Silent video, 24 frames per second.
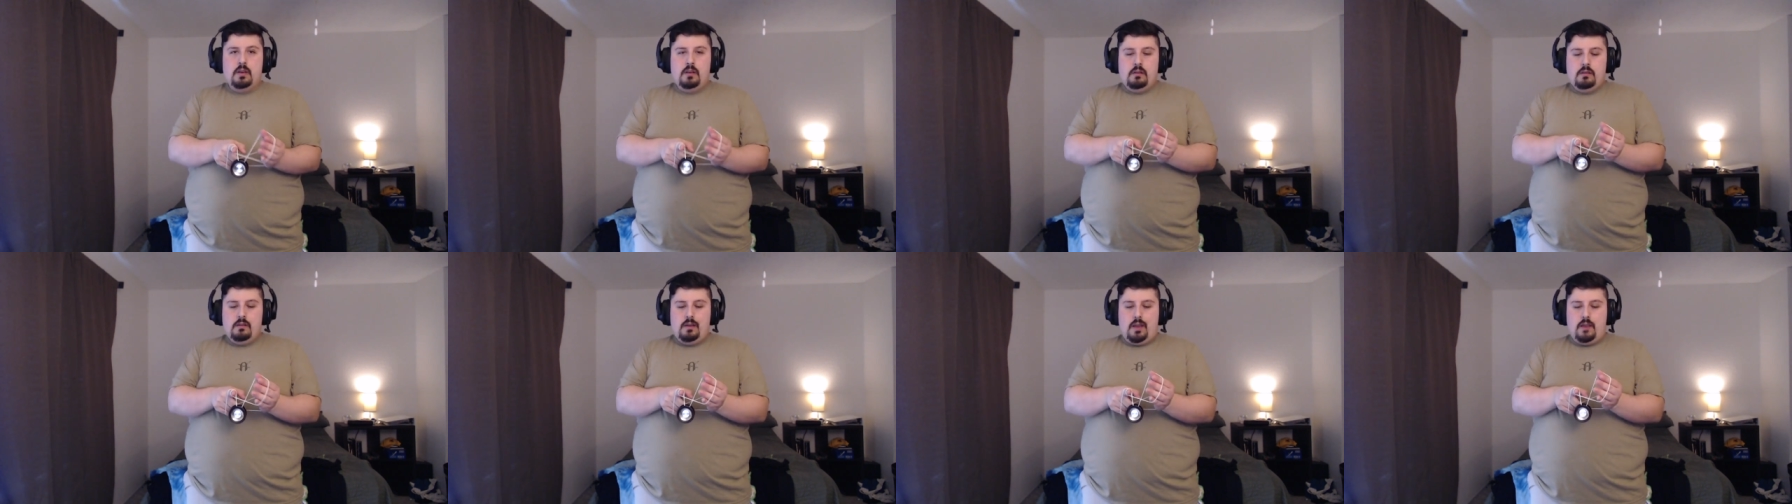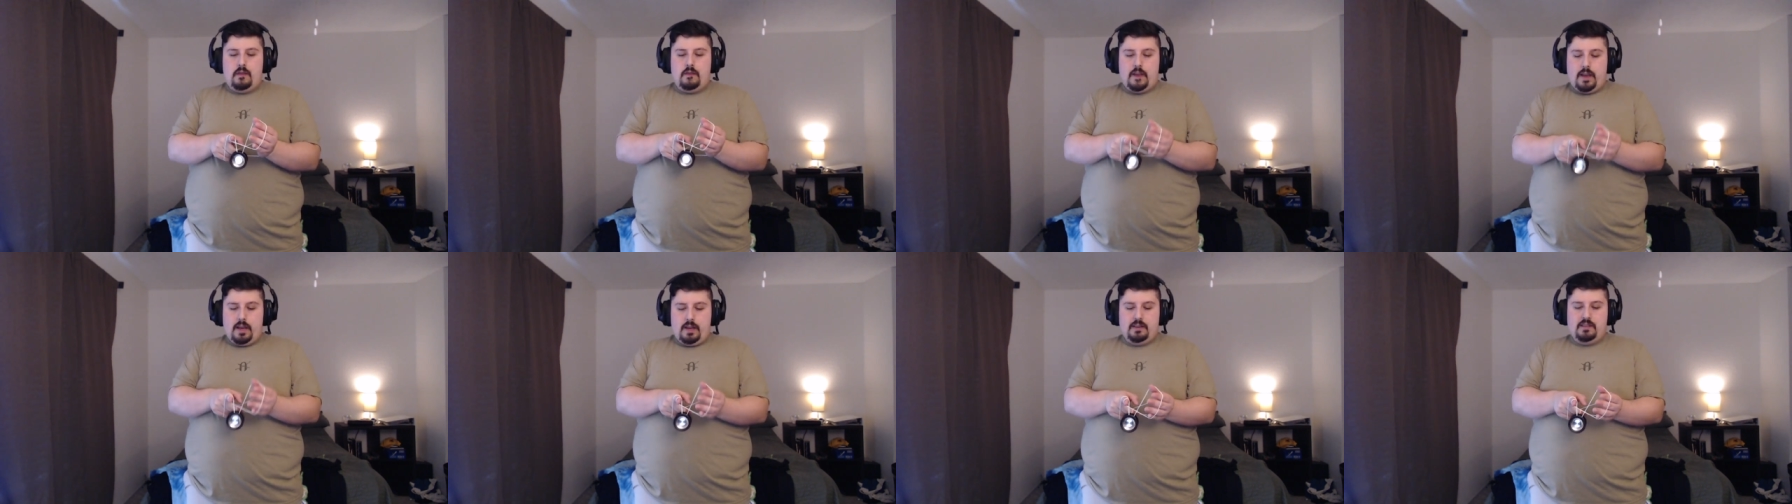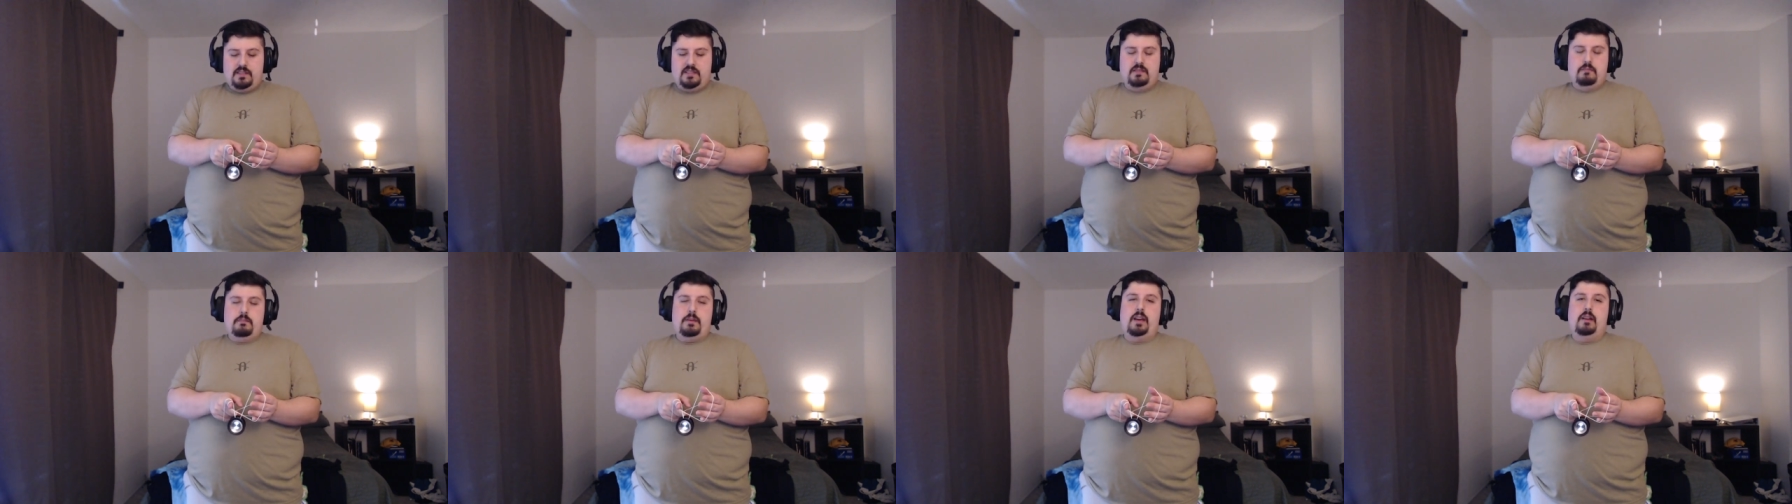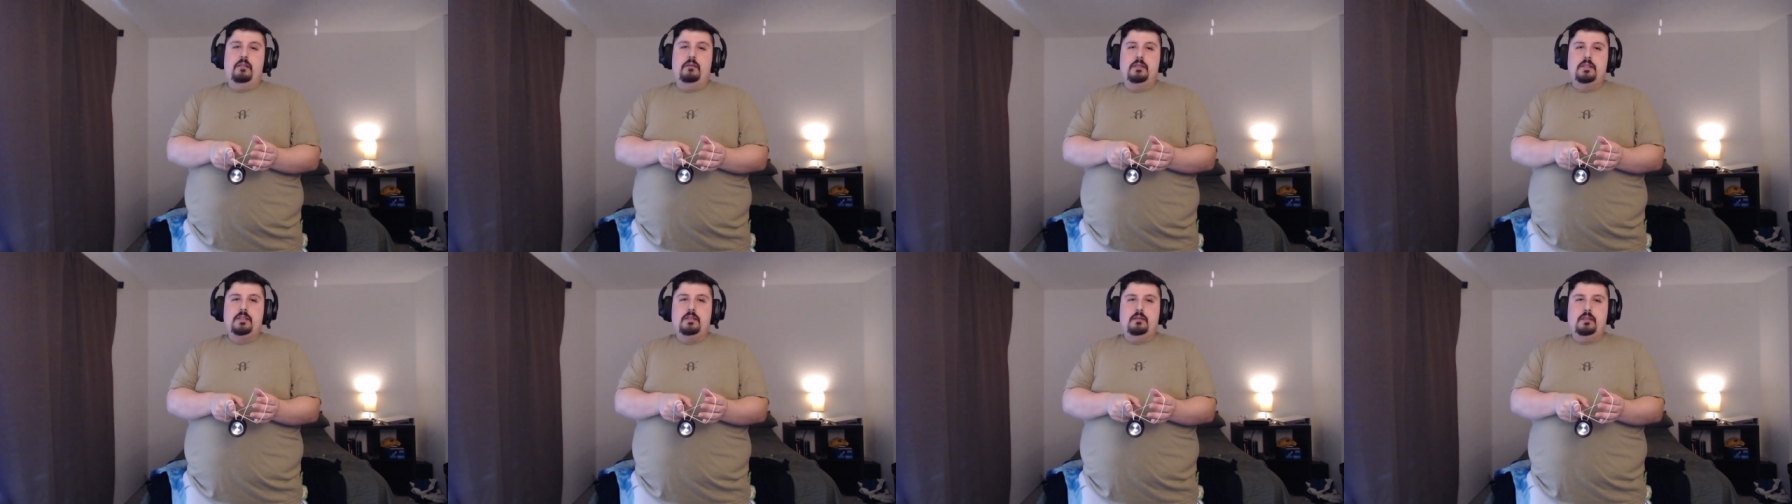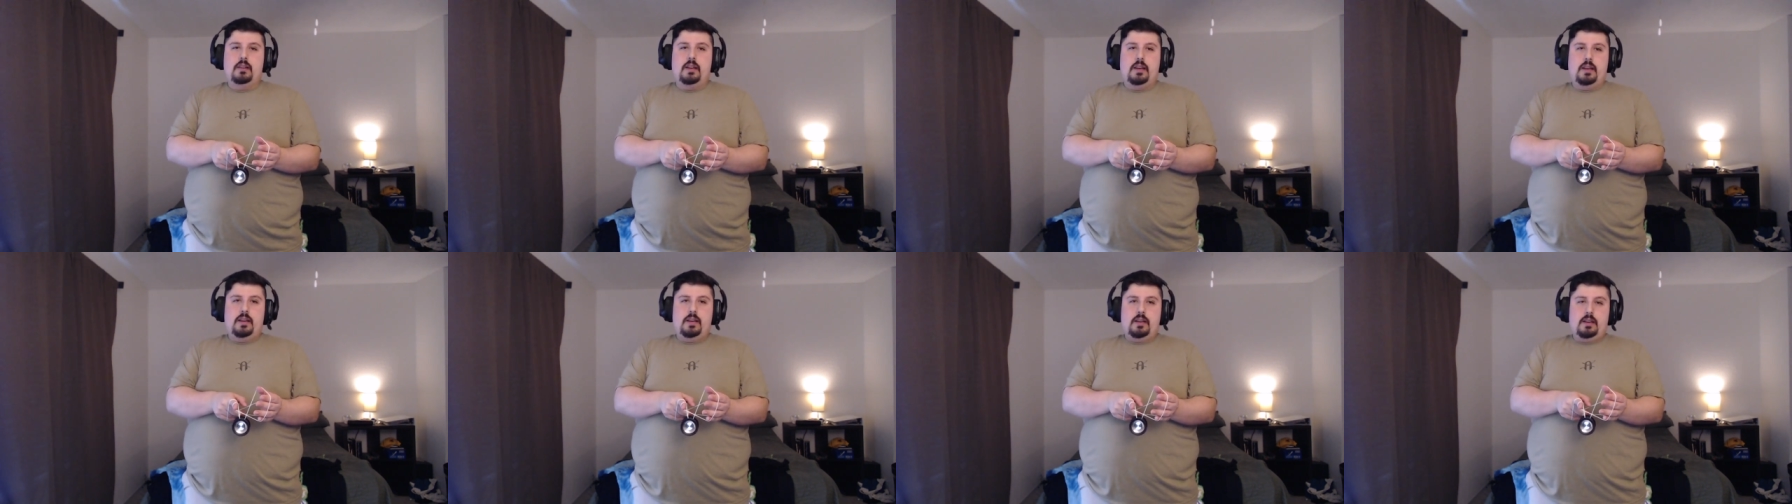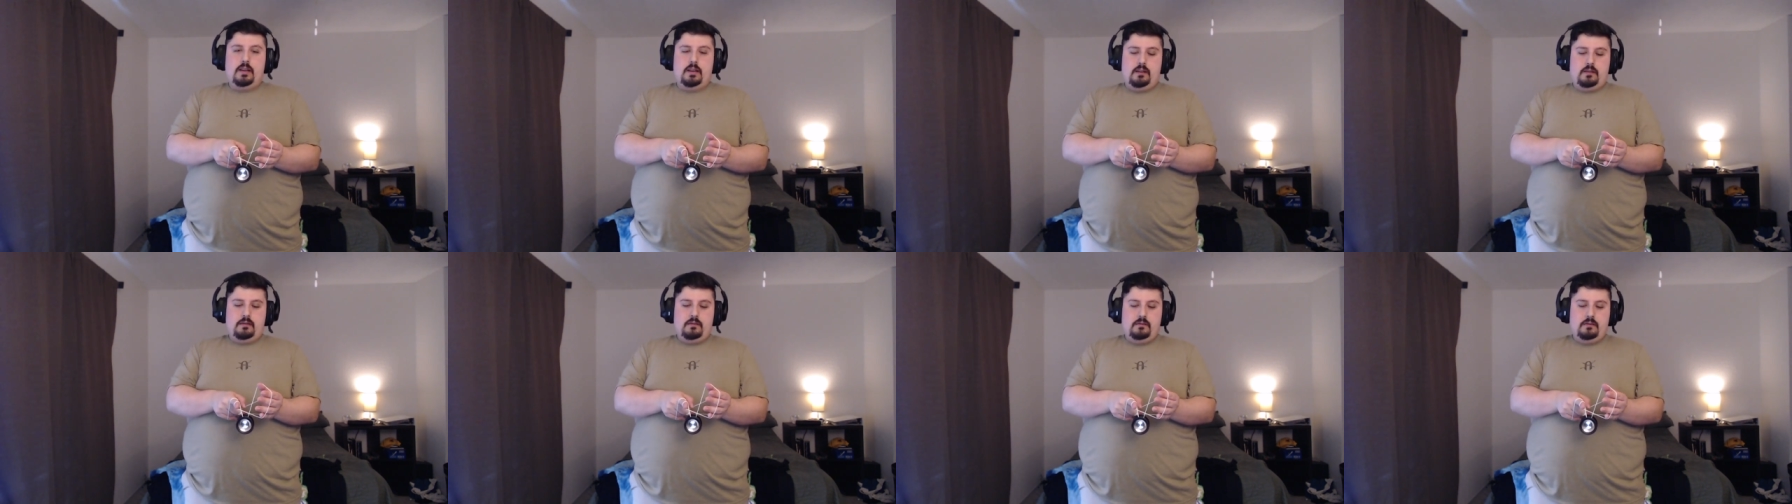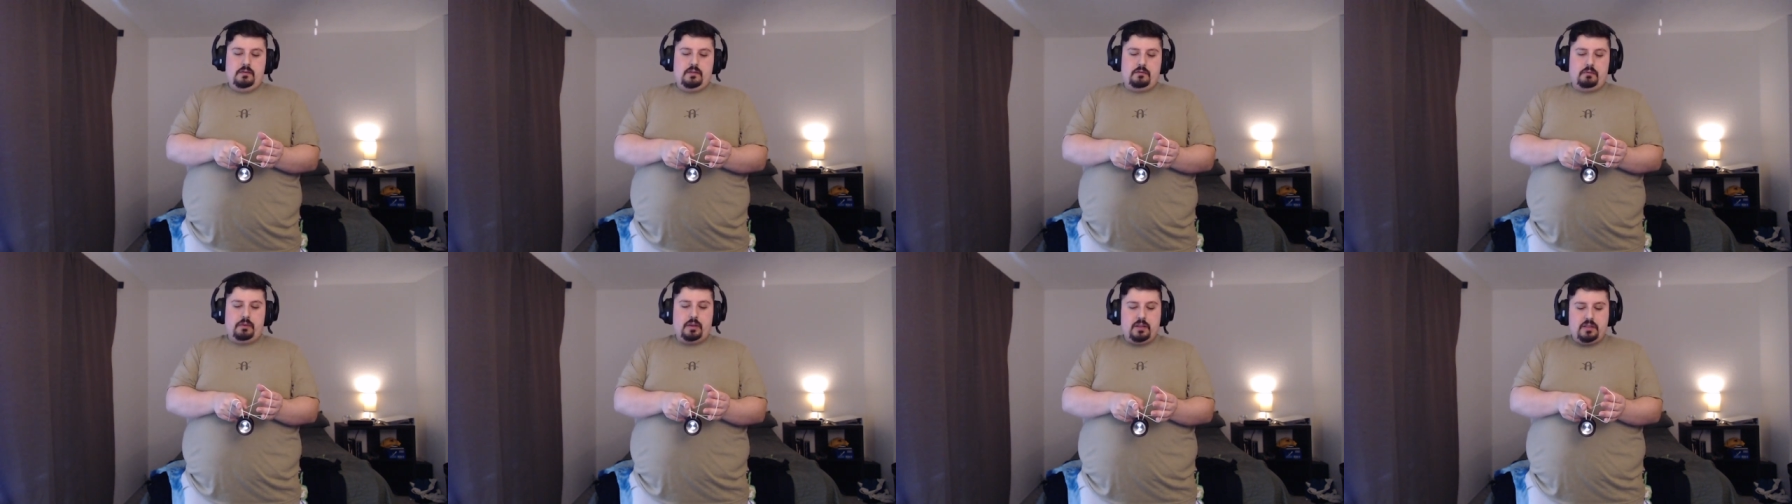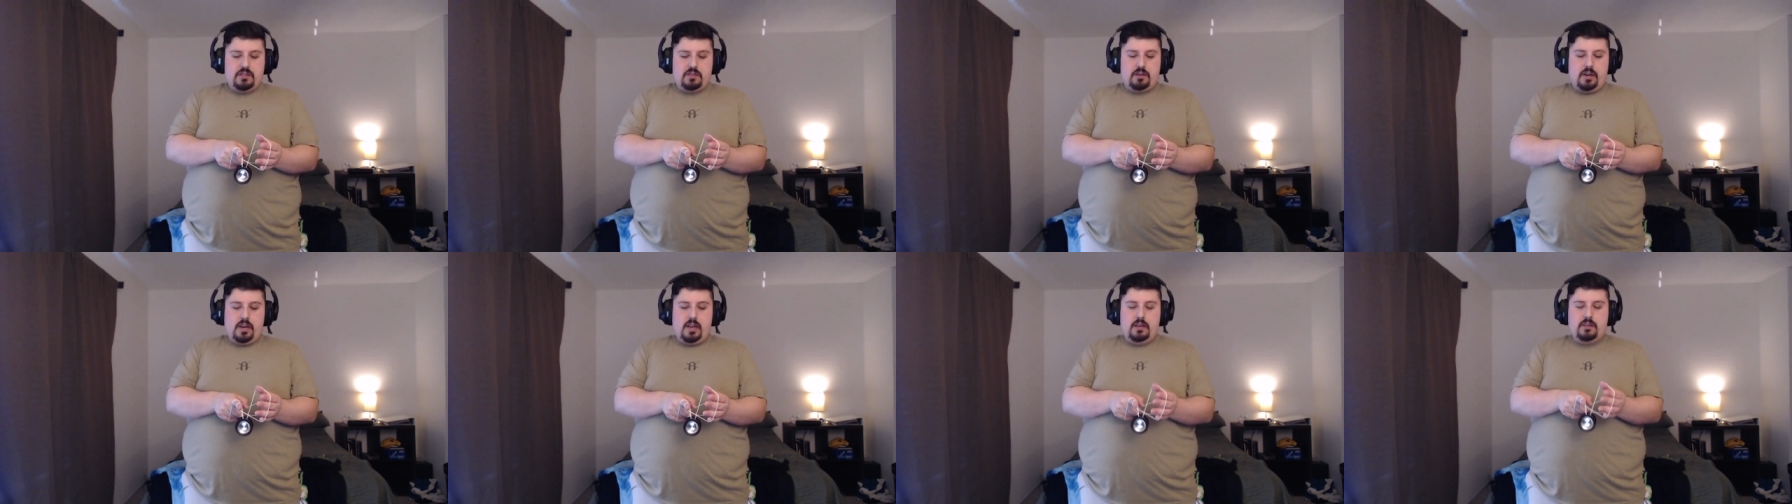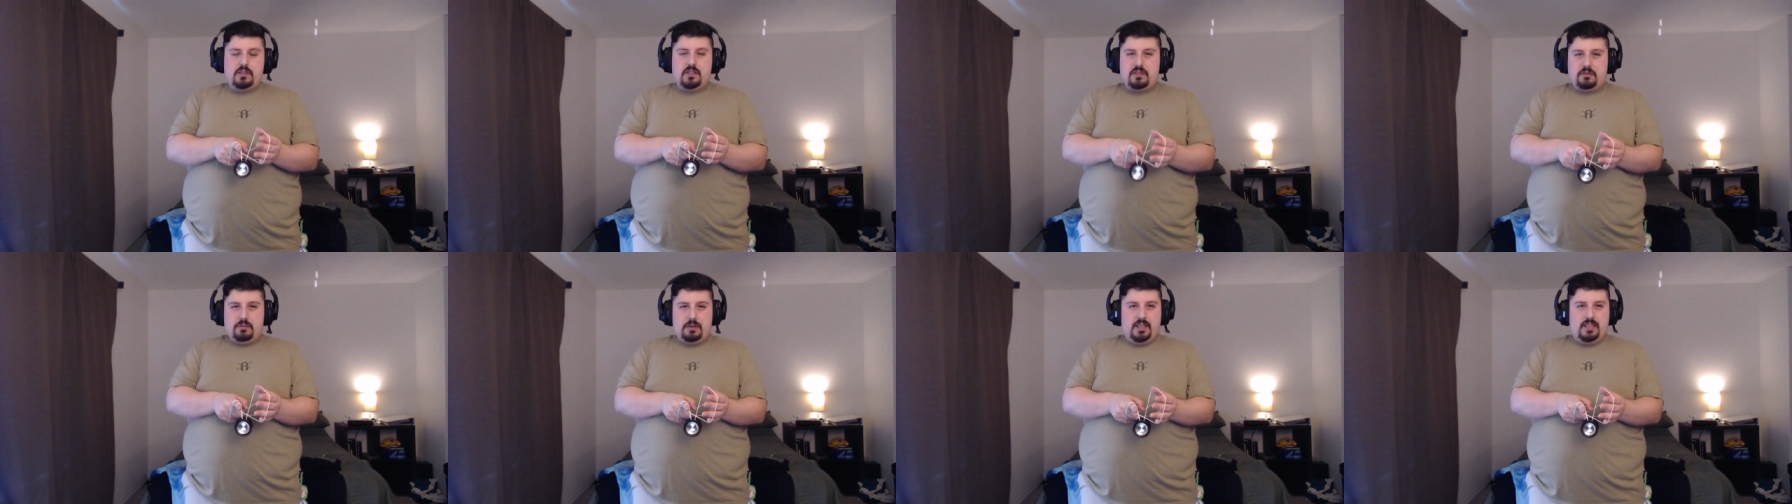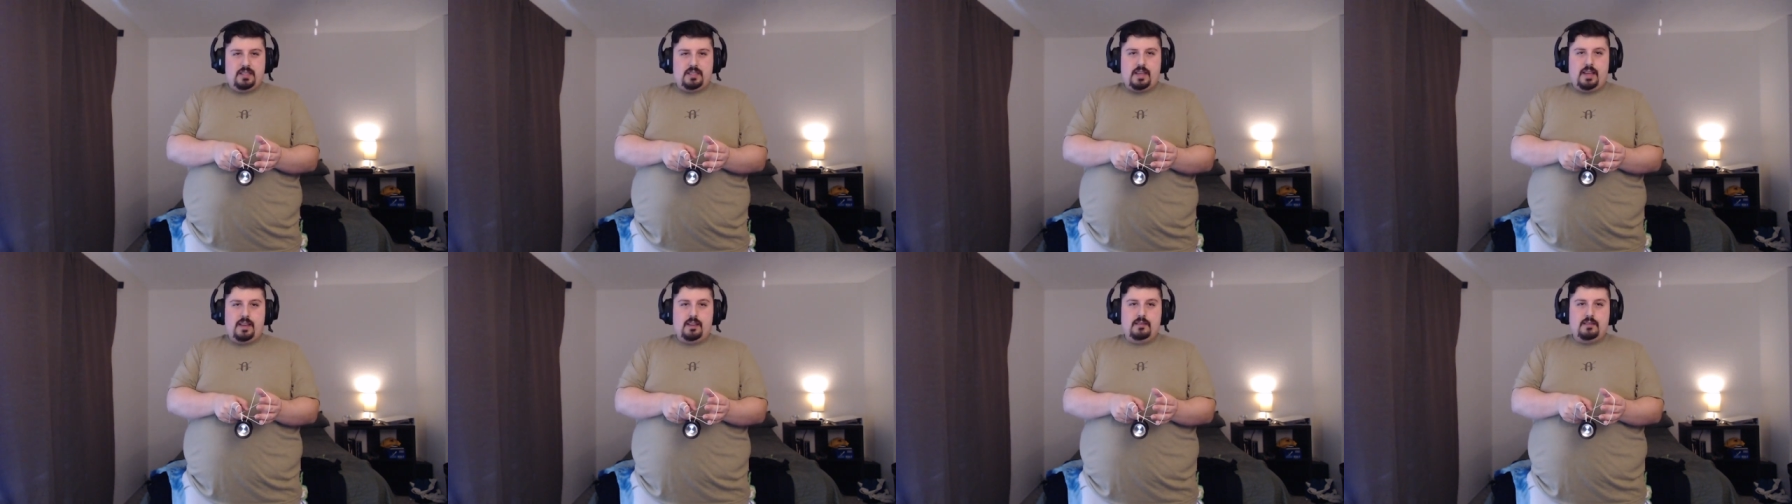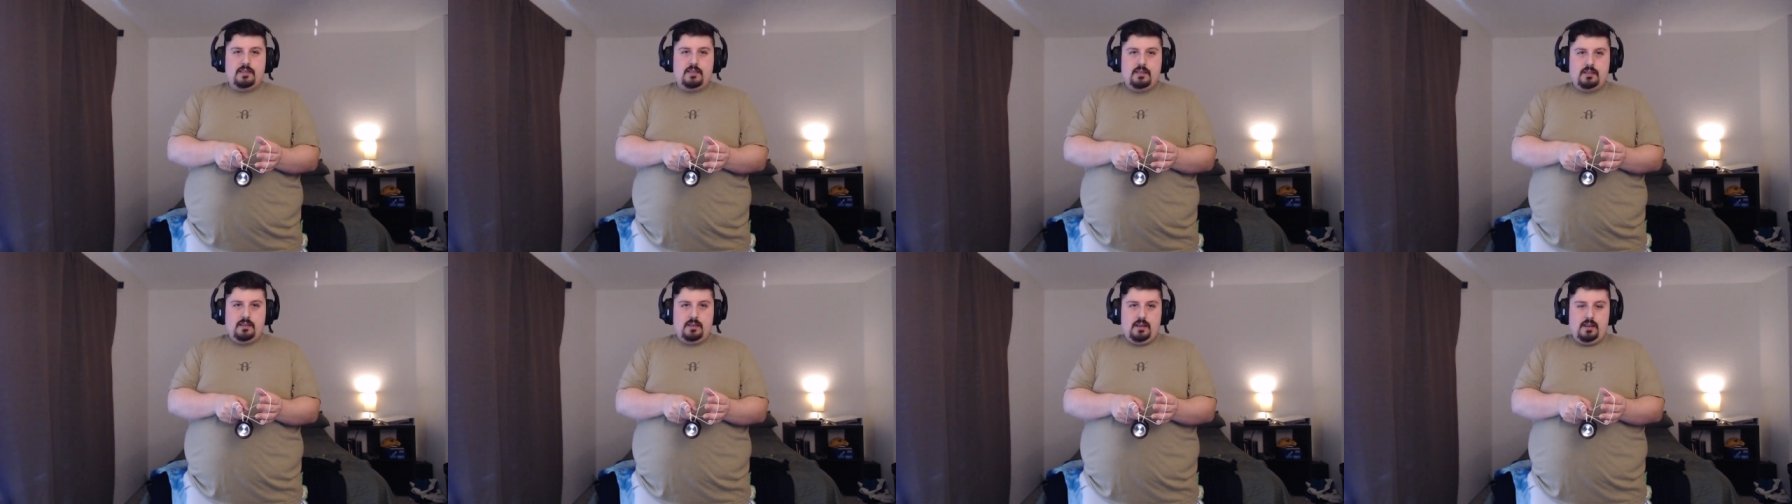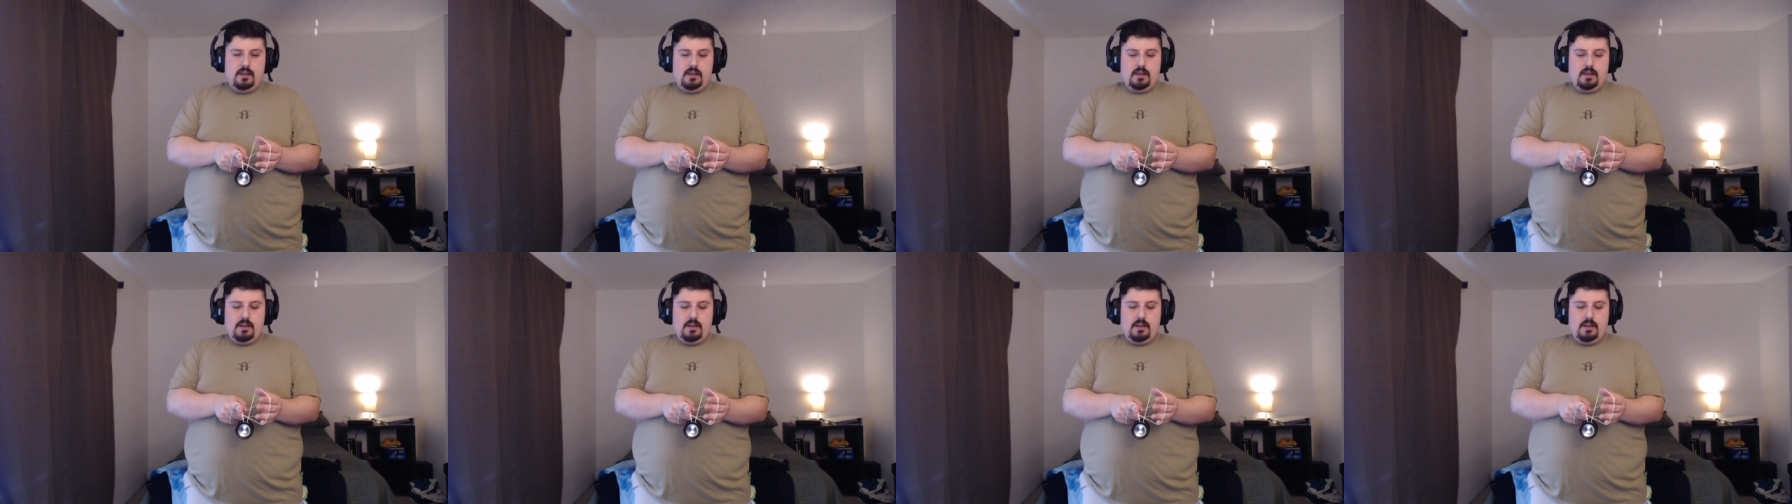And that is the mount. It's really strange, it's really dense,